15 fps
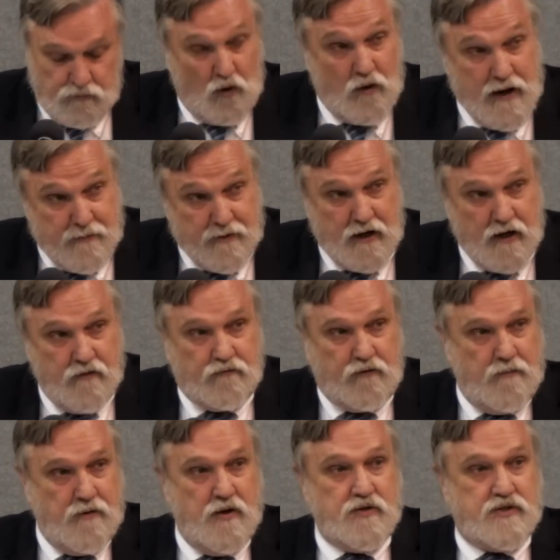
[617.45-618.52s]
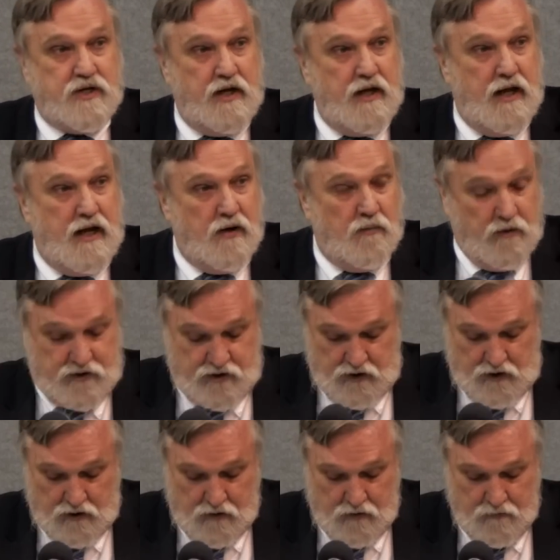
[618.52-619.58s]
prohibited from using in
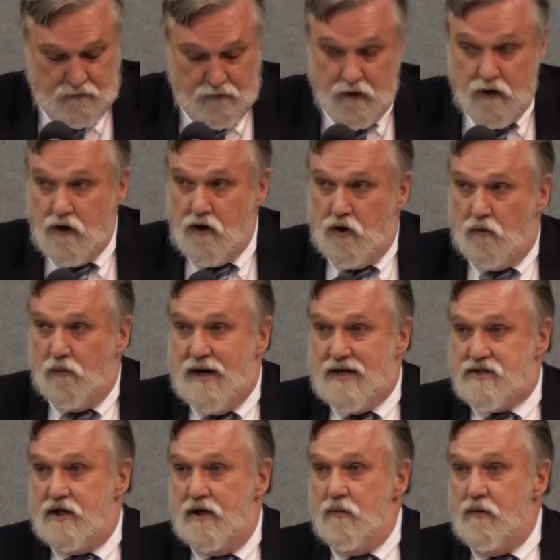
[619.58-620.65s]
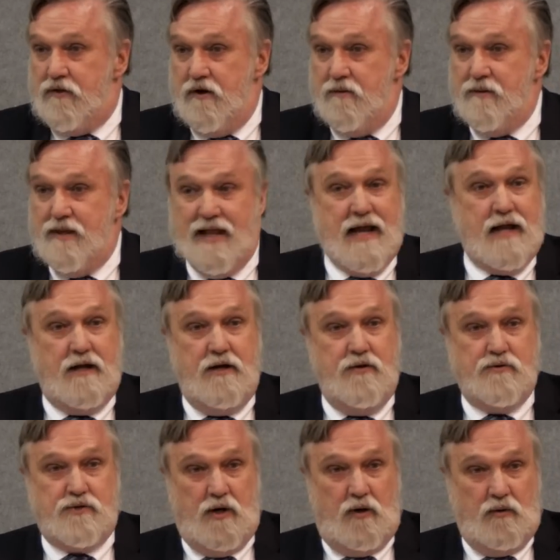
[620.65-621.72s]
return. You're wrestling with them, and they can
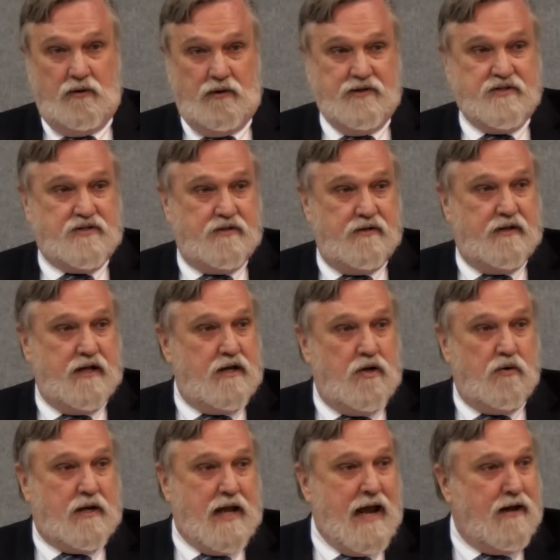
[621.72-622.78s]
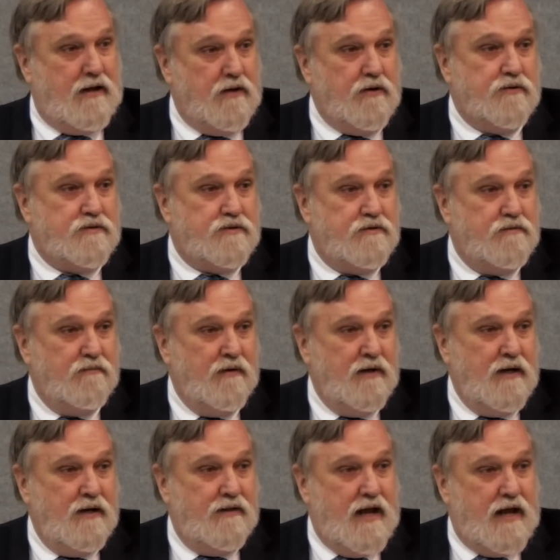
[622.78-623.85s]
use holds that you can't use.
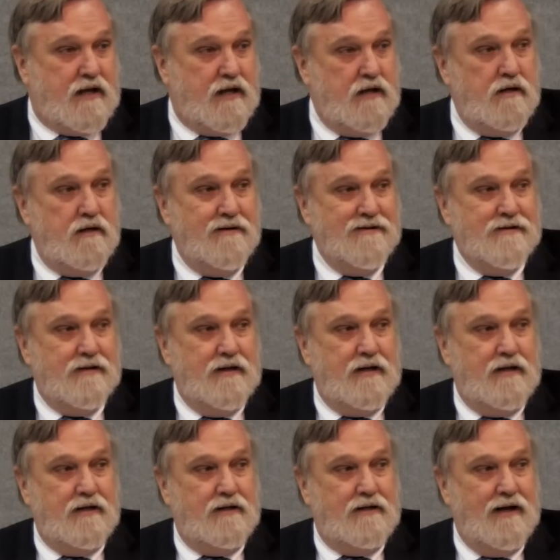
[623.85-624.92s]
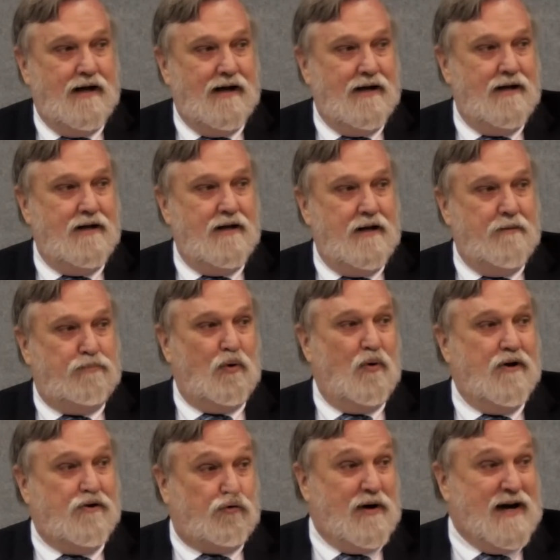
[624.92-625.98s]
They can uh,
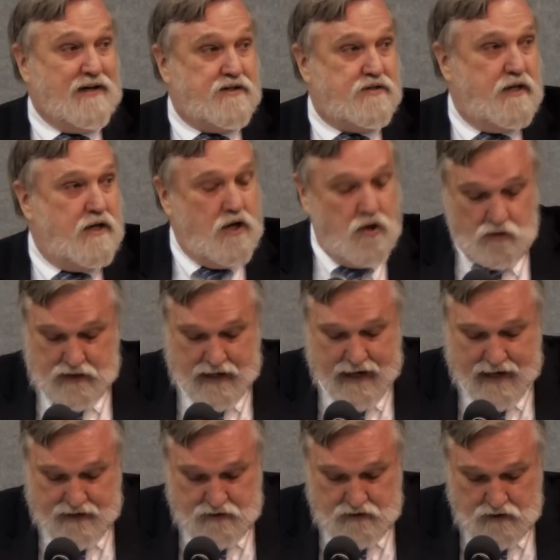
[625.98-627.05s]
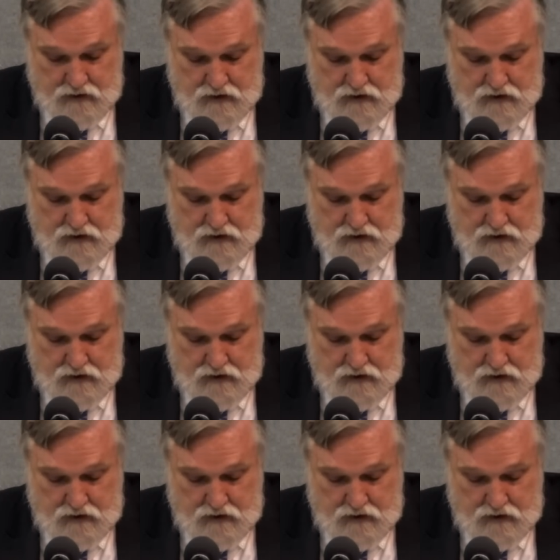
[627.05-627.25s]
employ tricks that you can't